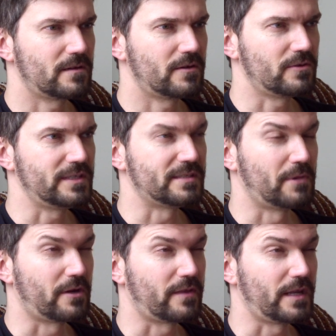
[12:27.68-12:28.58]
at least the
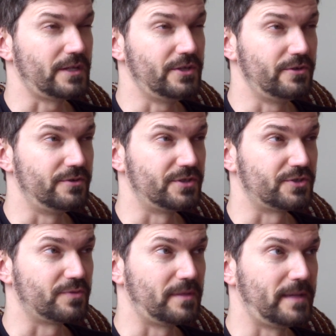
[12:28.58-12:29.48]
model that I use,
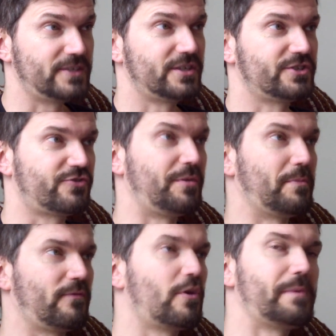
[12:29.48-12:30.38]
is really based on
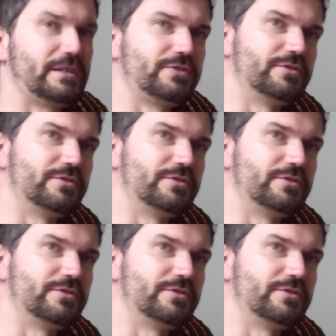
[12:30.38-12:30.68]
street performing.